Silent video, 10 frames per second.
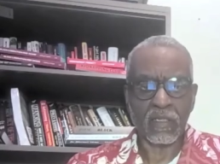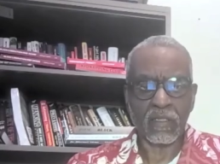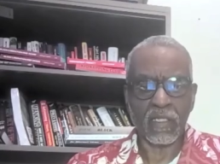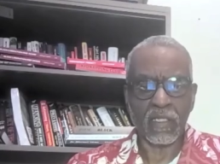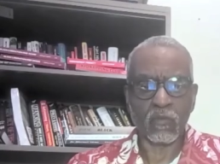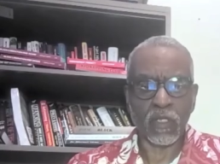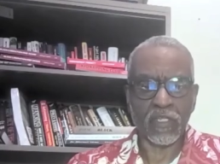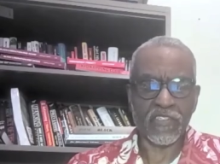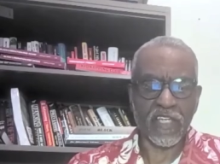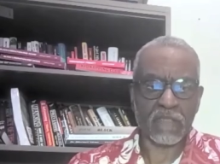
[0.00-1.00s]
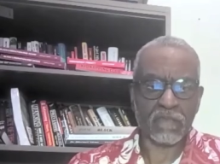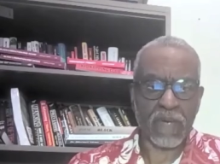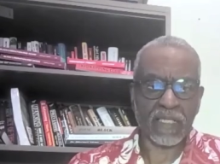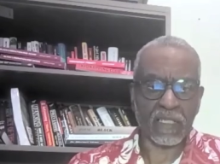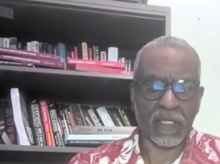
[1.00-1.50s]
The real estate
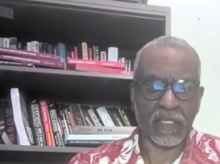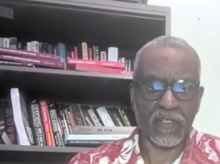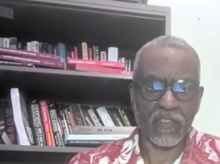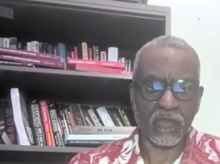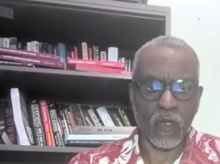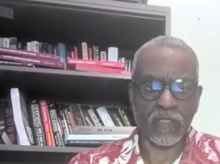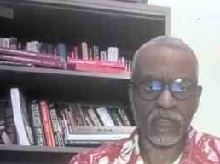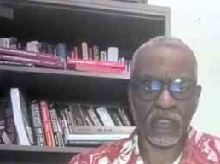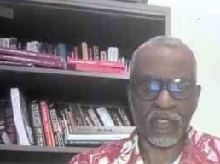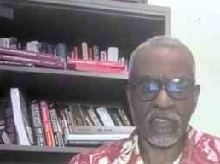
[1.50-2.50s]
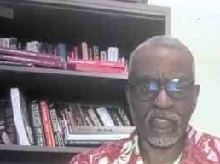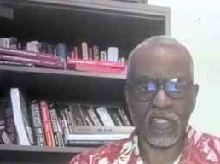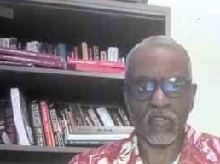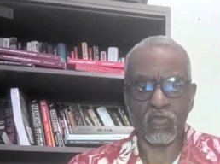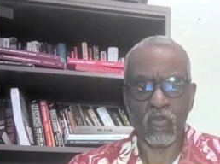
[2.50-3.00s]
speculators wanted to
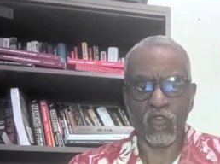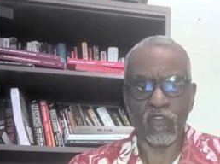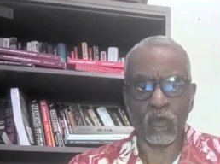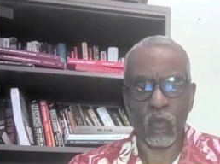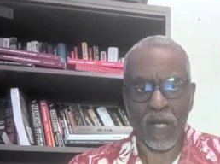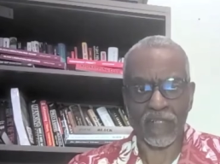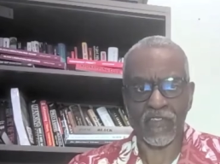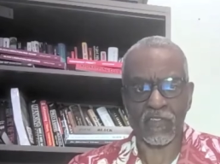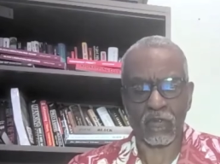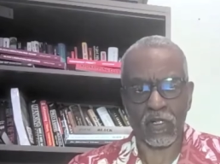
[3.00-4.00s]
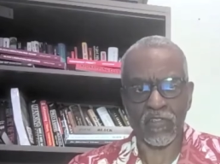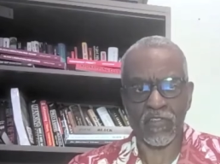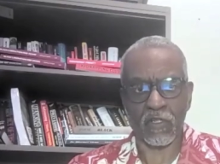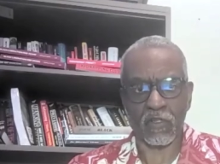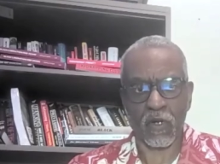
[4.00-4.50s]
continue moving west across
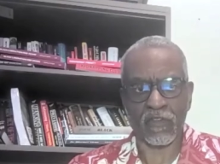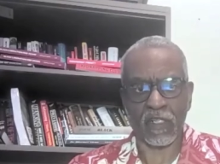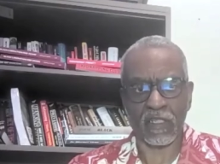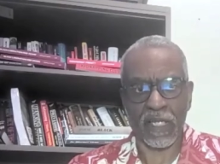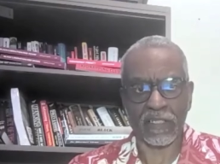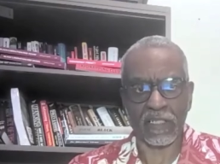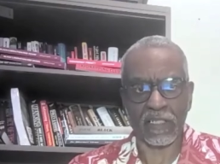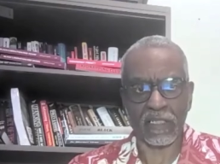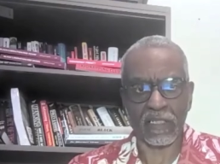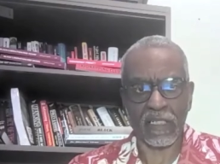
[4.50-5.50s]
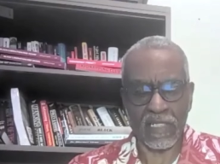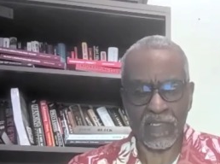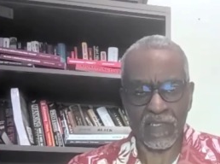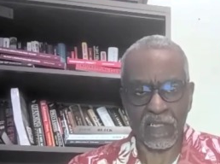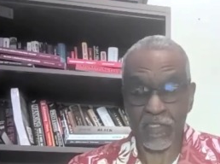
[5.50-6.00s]
the North Atlantic
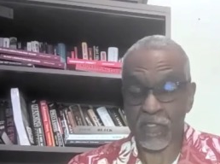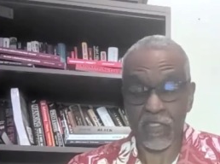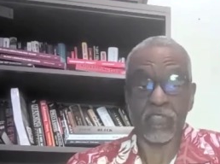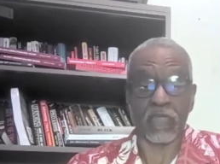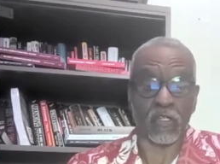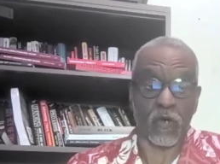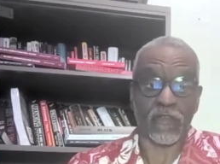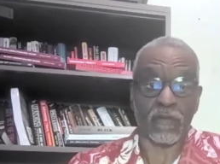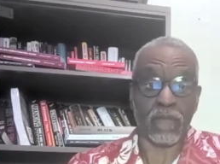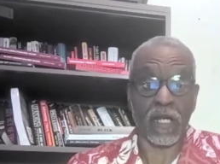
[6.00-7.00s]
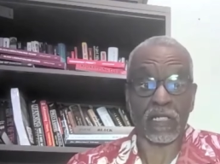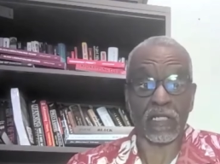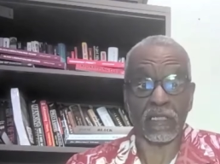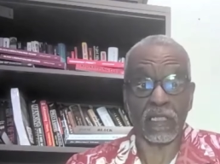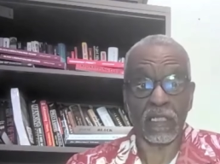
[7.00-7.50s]
continent, the North
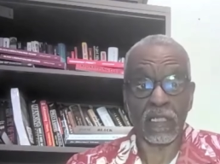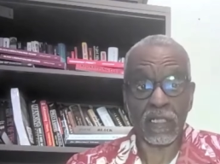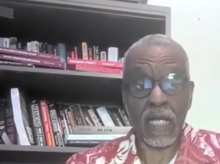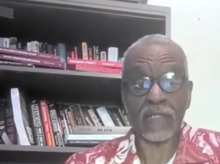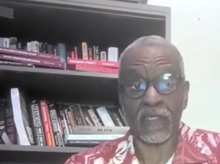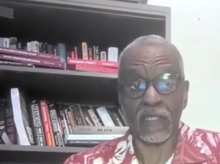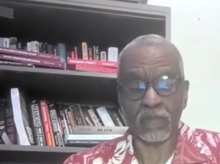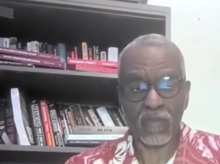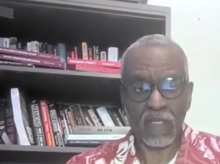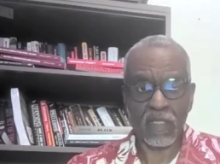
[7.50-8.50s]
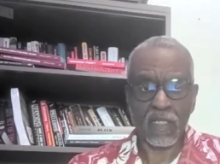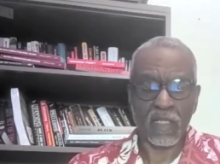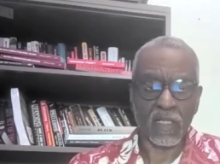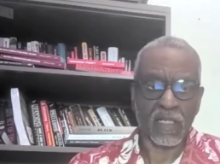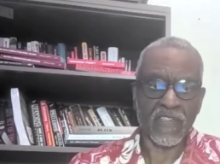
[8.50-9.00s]
American continent,
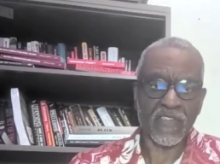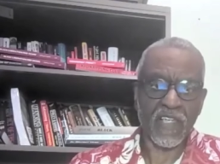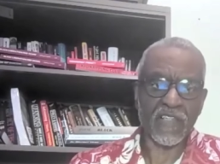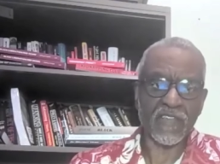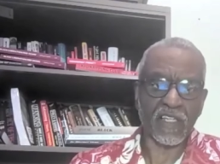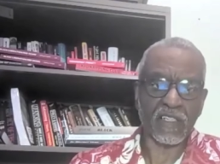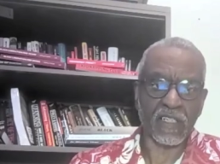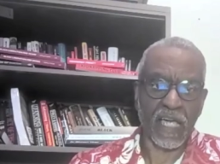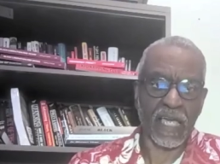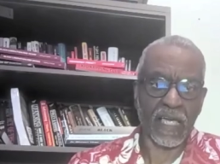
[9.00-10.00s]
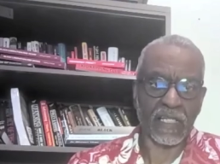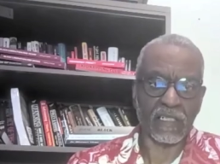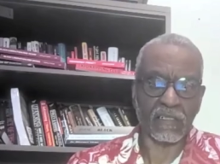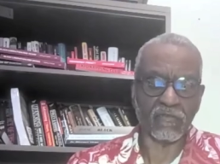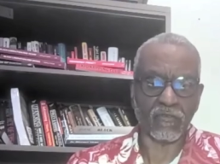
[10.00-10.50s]
seizing land
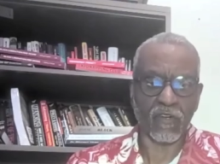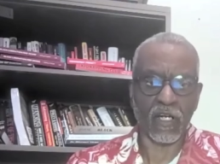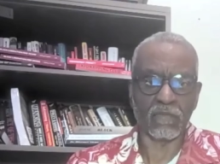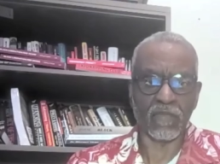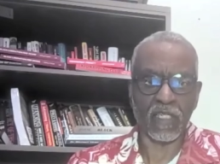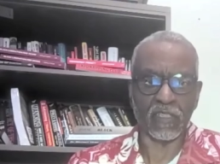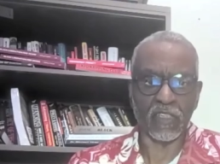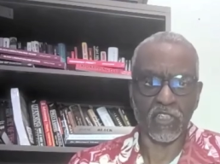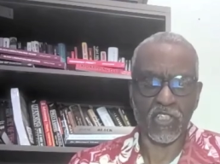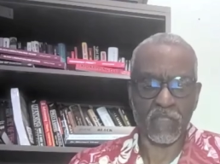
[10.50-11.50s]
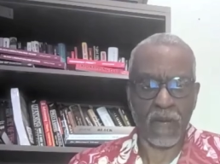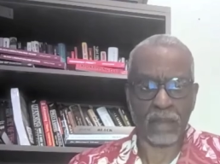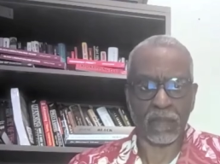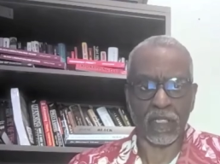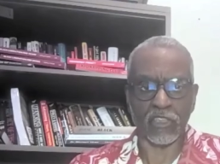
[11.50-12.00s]
from the indigenous
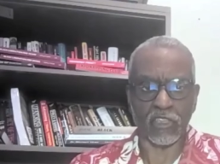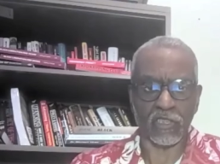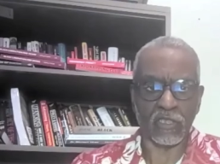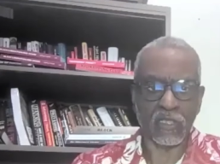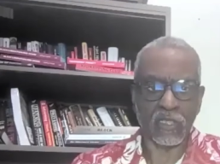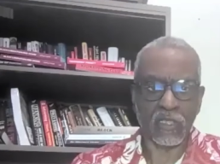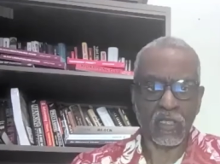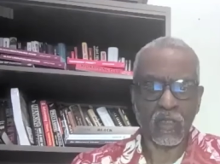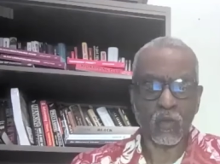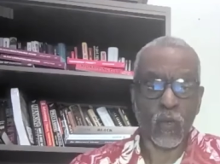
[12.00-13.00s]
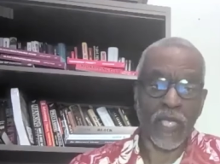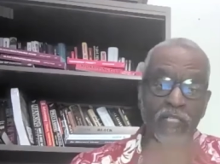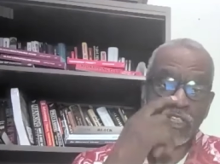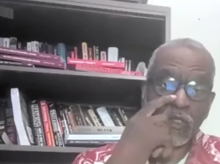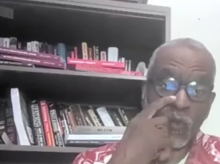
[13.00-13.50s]
population, waging